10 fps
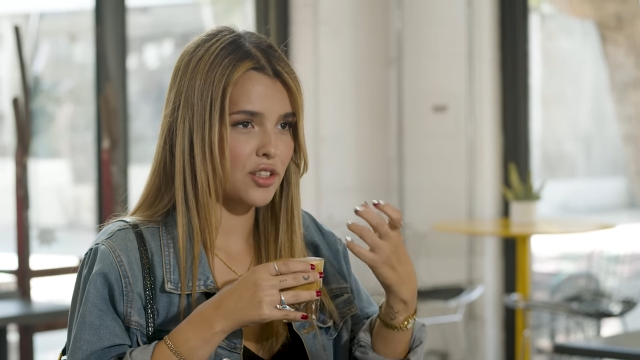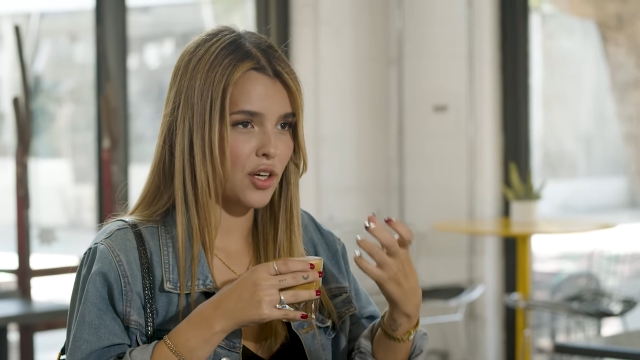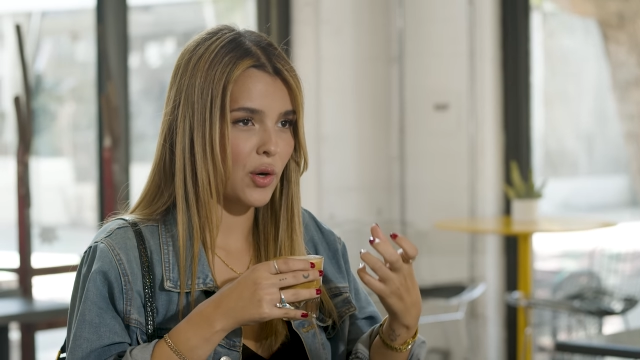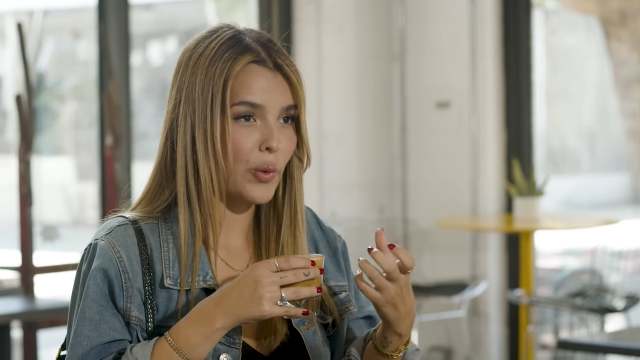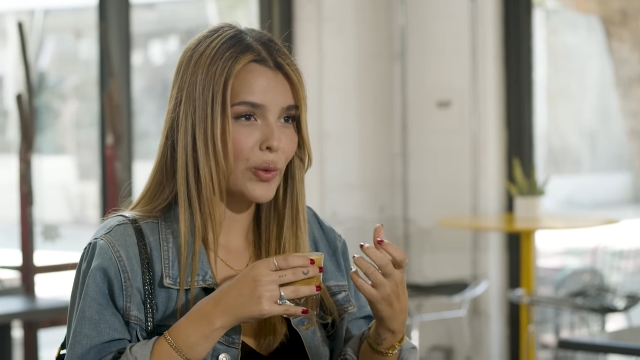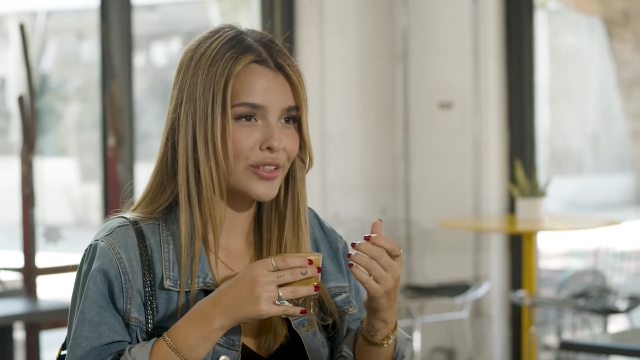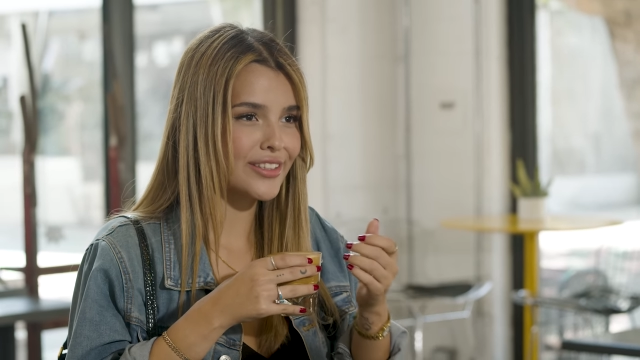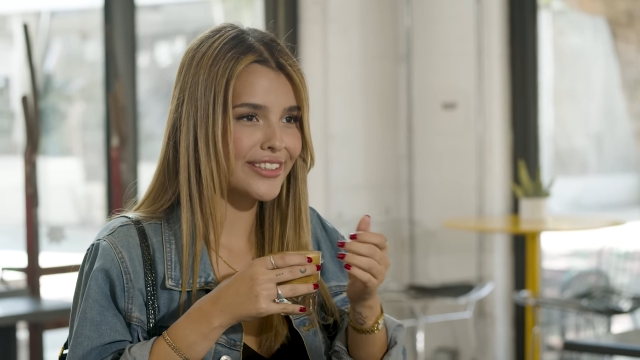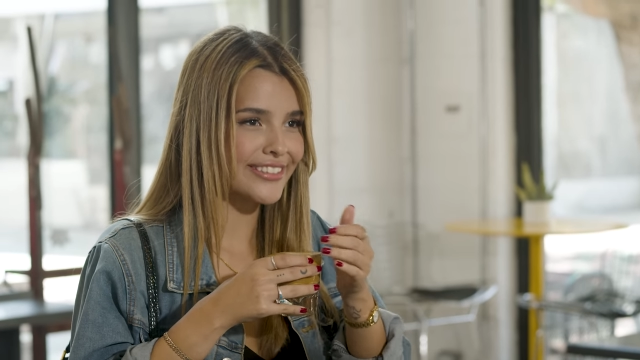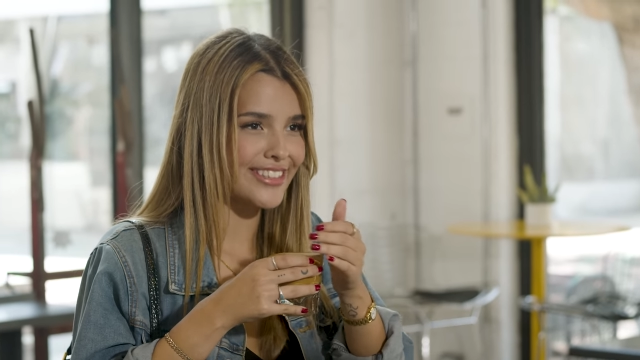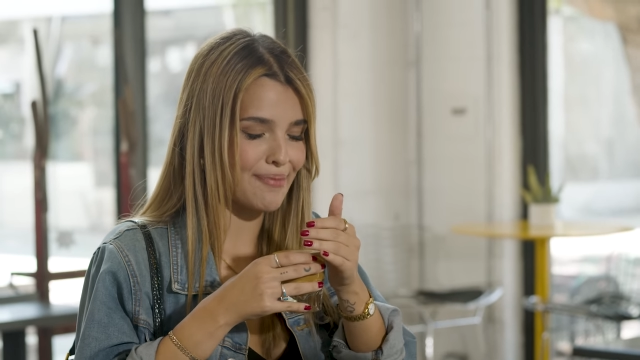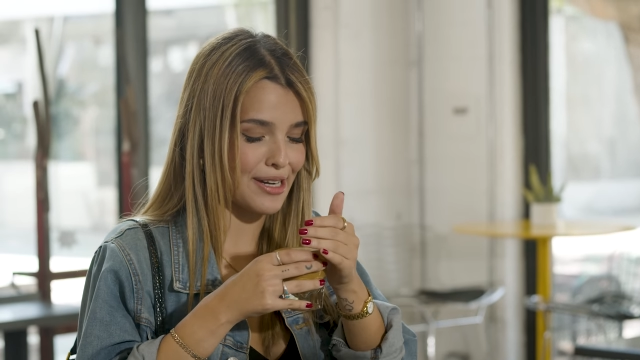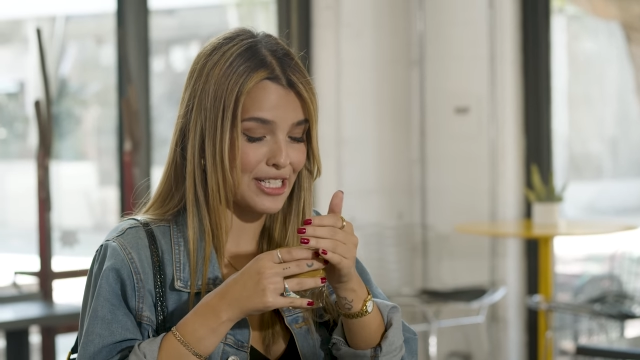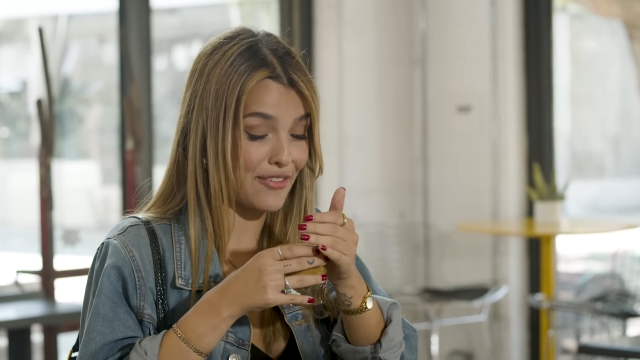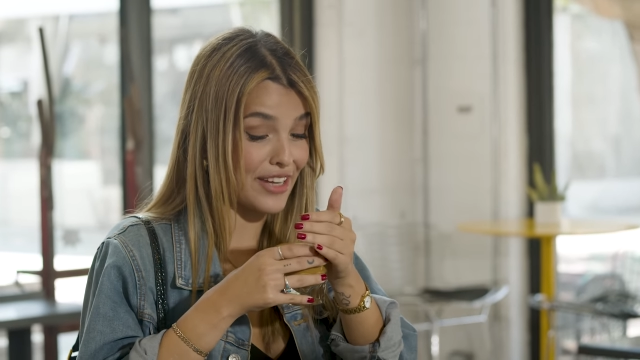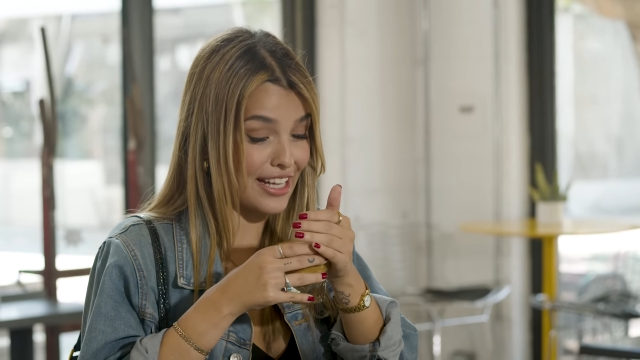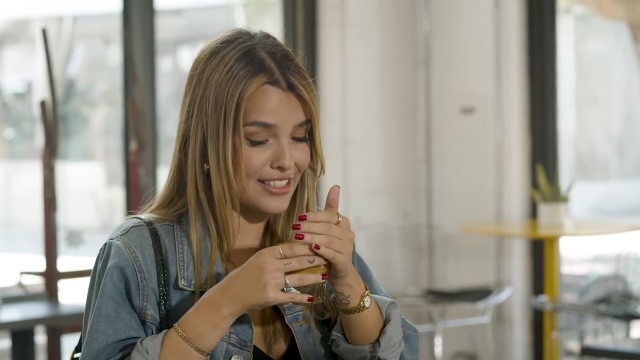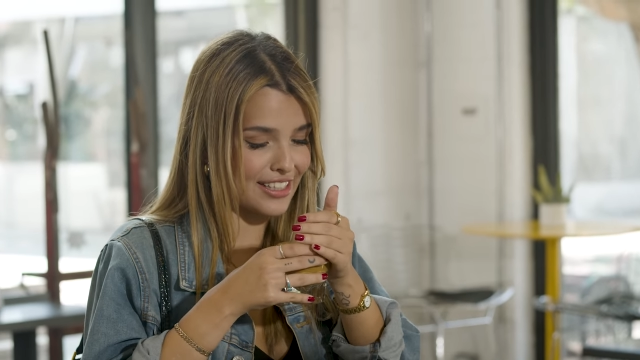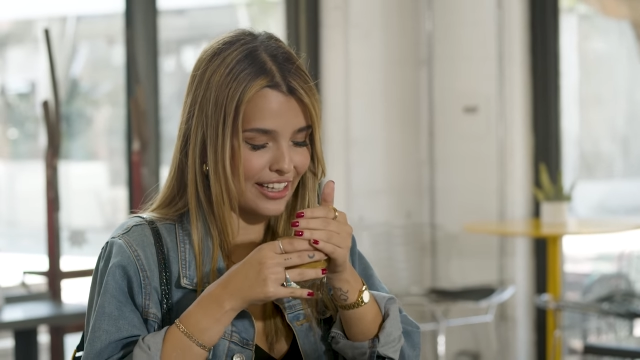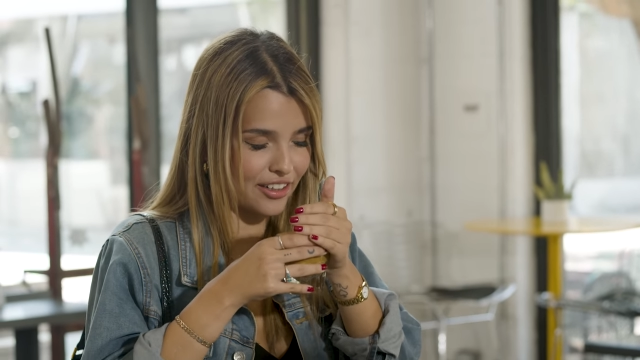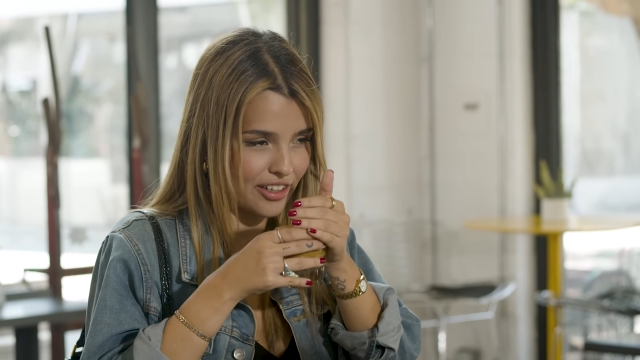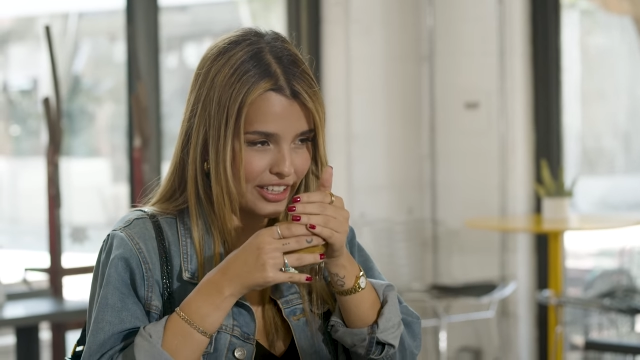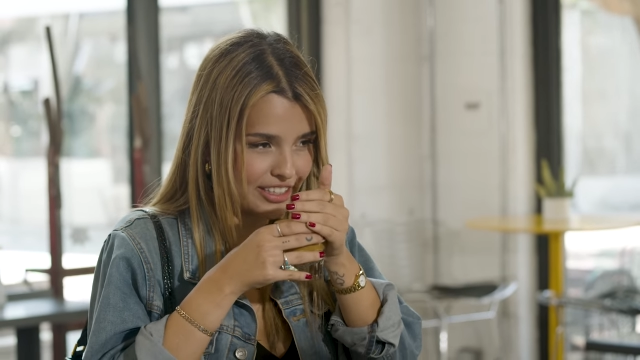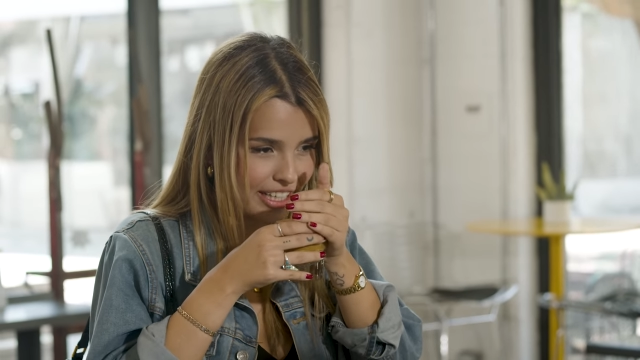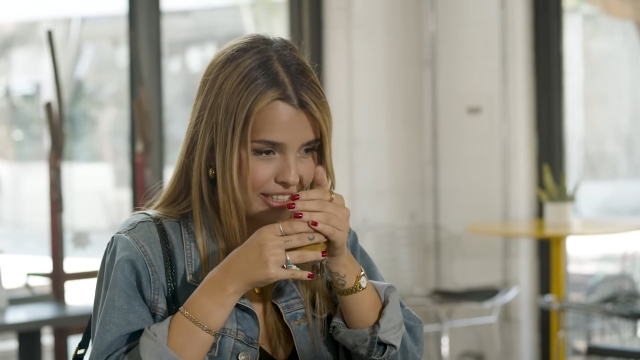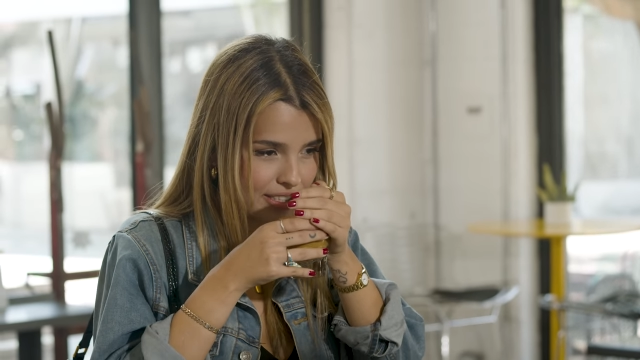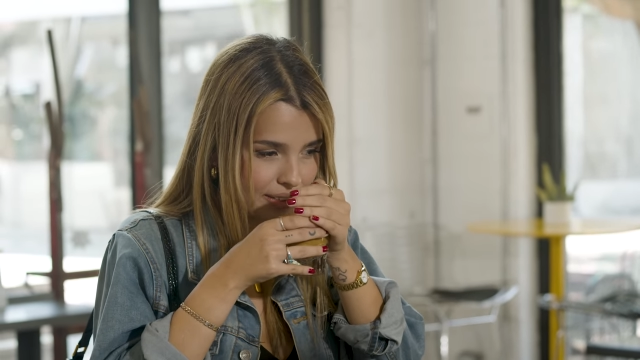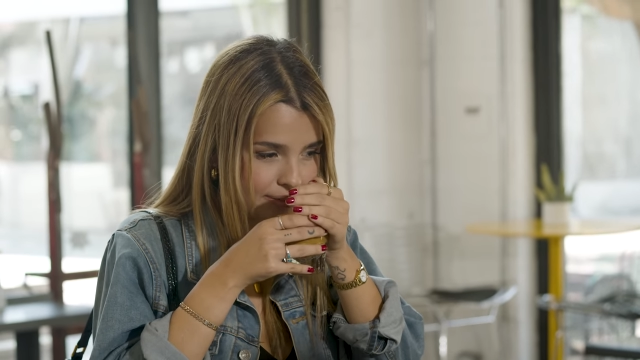note, especially if it has like a nutty taste.